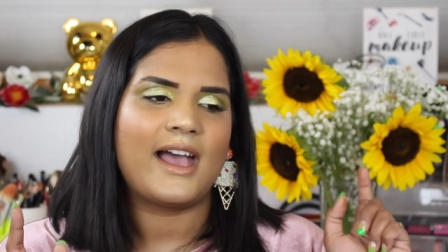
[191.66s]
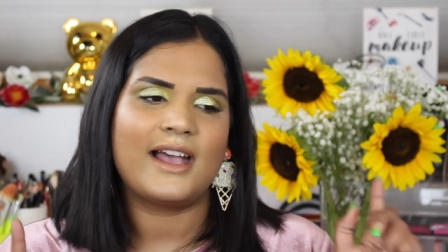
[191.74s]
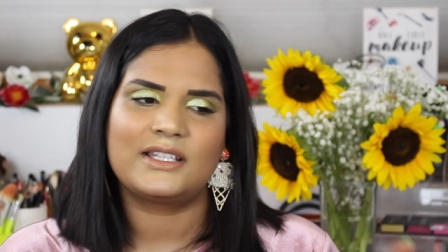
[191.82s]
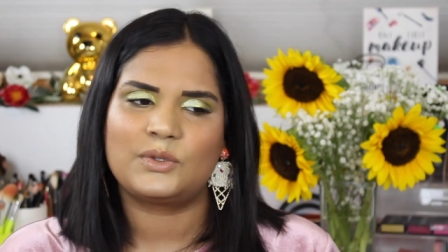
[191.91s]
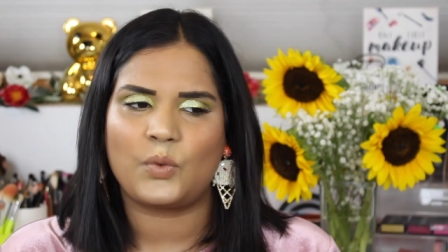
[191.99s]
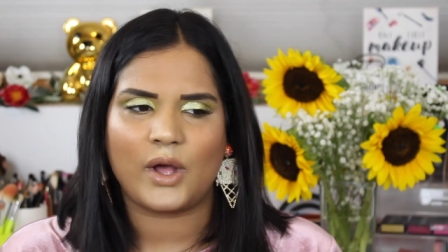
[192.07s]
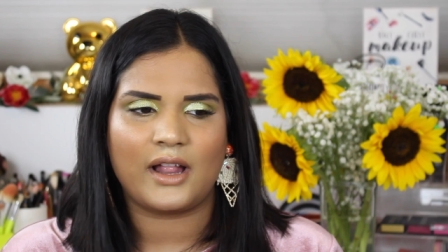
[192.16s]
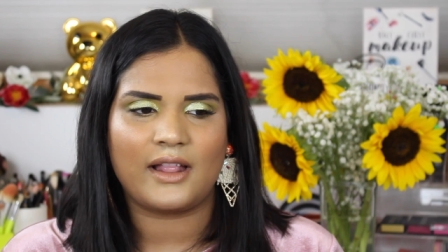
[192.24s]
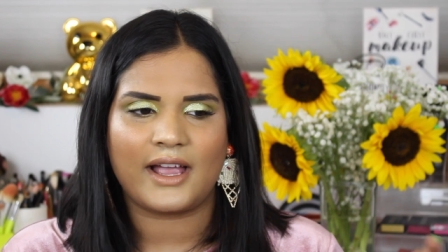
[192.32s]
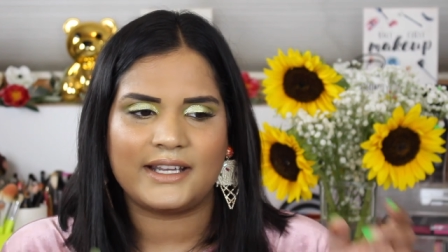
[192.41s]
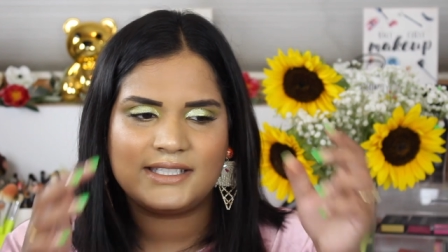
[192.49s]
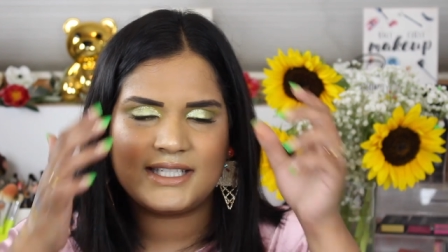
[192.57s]
as
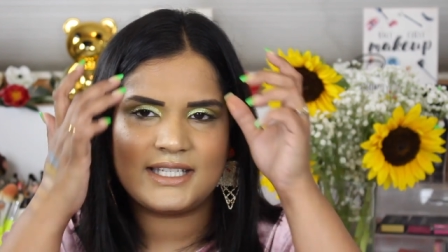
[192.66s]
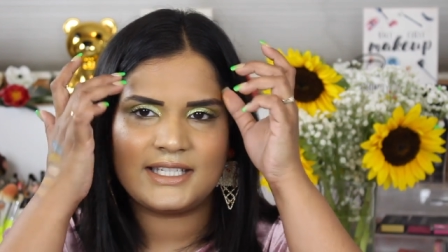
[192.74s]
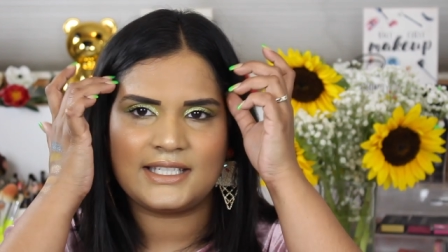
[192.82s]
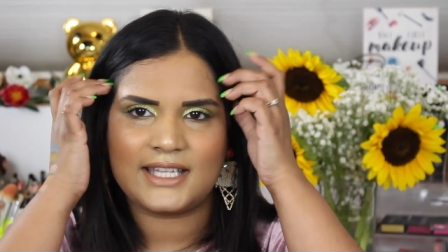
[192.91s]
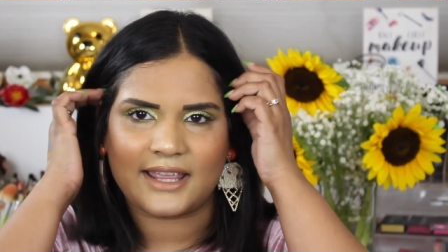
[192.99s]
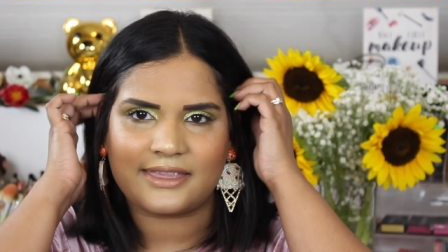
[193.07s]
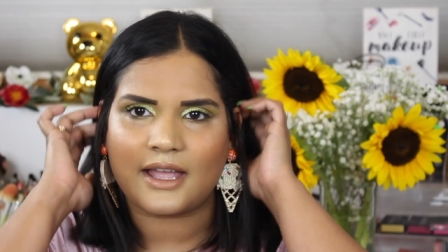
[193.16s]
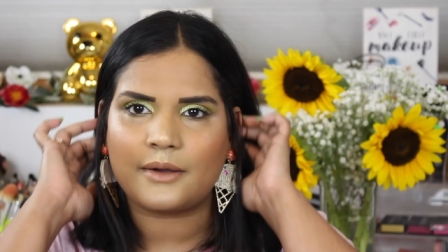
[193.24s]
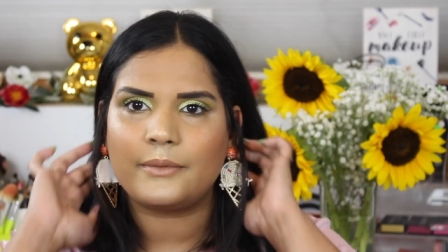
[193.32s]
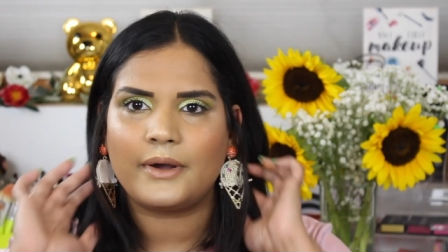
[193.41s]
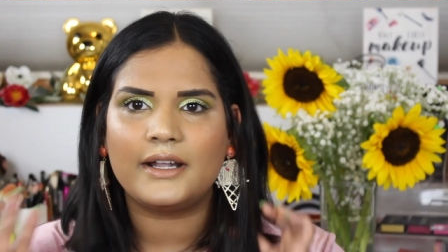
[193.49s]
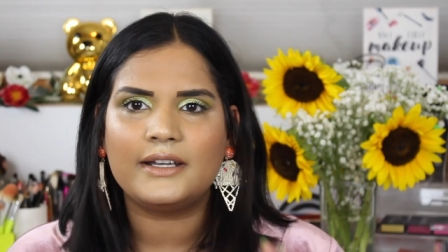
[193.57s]
well. I didn't get
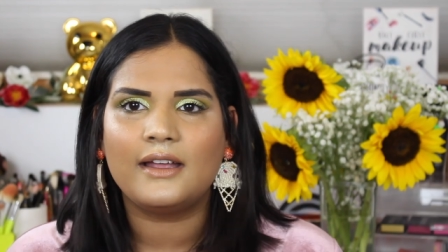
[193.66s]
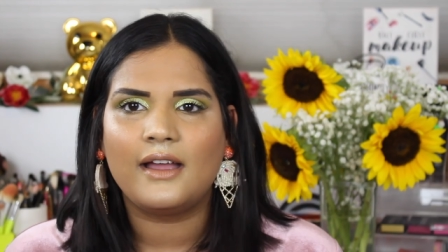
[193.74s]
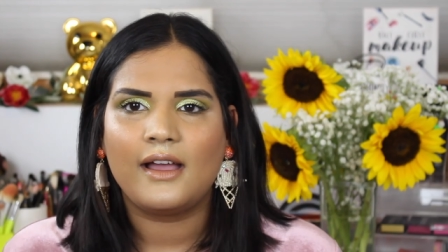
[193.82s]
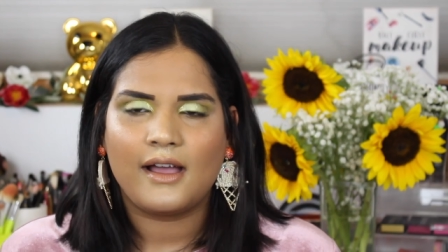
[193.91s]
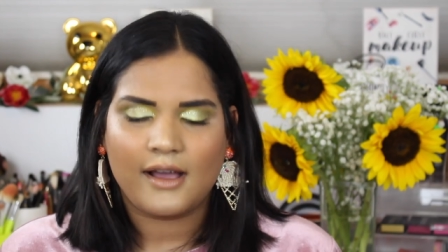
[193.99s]
that one.